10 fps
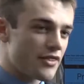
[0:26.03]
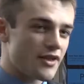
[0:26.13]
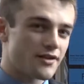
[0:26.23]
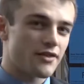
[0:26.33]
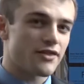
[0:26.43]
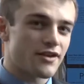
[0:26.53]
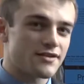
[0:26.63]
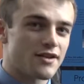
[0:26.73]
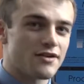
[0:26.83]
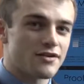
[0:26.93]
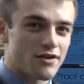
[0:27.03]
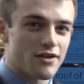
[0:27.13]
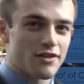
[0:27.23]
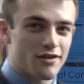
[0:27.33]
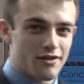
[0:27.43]
things that are done
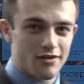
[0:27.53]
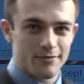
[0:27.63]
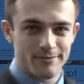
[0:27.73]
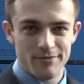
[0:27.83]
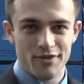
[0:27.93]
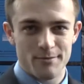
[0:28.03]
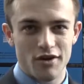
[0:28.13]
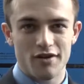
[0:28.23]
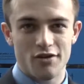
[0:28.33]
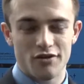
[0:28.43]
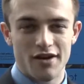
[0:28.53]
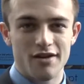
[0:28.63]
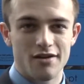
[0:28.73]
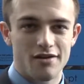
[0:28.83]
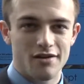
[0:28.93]
on the market
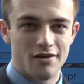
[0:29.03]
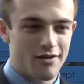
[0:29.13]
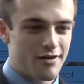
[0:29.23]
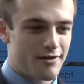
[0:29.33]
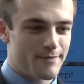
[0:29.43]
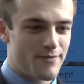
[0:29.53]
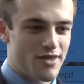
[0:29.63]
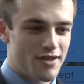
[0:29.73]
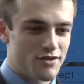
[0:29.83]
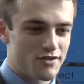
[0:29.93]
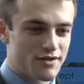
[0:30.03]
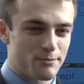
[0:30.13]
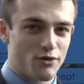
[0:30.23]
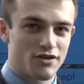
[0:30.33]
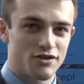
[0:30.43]
already are they use a
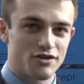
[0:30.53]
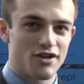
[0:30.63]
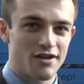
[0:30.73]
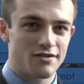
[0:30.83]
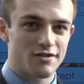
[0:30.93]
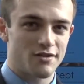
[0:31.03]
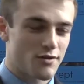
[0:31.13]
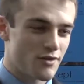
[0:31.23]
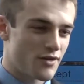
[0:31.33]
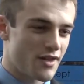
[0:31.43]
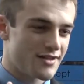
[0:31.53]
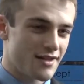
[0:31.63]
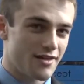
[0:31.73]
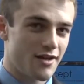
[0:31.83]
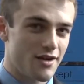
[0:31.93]
pressure change, so they
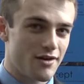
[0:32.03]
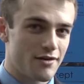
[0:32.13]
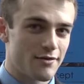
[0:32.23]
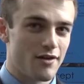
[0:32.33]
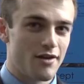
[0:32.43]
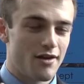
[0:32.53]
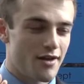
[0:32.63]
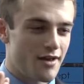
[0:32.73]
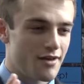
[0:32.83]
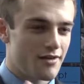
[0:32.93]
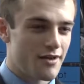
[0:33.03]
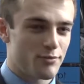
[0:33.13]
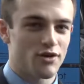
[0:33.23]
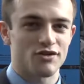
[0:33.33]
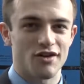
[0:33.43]
take the air and they
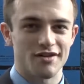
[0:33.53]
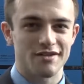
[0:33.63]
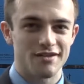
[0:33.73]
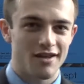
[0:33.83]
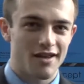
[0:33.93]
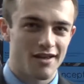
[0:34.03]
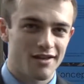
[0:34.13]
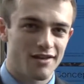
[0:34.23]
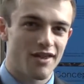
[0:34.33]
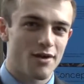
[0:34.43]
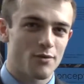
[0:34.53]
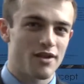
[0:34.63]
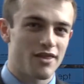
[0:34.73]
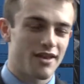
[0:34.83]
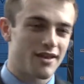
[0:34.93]
pressurize it, and that
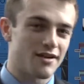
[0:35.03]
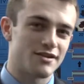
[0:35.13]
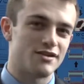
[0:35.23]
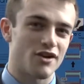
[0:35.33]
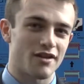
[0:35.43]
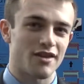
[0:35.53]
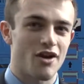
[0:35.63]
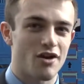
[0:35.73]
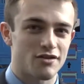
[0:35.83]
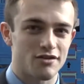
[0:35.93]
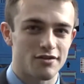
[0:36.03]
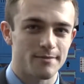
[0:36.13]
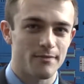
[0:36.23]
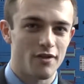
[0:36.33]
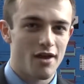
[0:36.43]
way they can extract the oxygen.
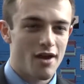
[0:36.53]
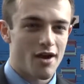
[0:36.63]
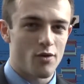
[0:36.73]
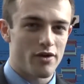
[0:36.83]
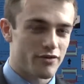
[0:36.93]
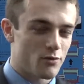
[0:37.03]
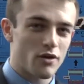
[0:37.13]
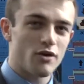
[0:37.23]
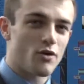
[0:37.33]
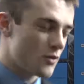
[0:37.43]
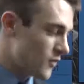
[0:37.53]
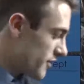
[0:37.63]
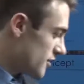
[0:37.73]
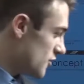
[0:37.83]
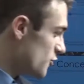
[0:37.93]
However, we're going
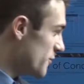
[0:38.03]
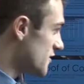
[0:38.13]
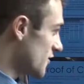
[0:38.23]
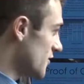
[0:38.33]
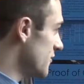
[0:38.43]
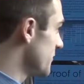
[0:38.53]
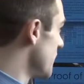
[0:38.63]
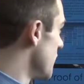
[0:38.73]
with a new material.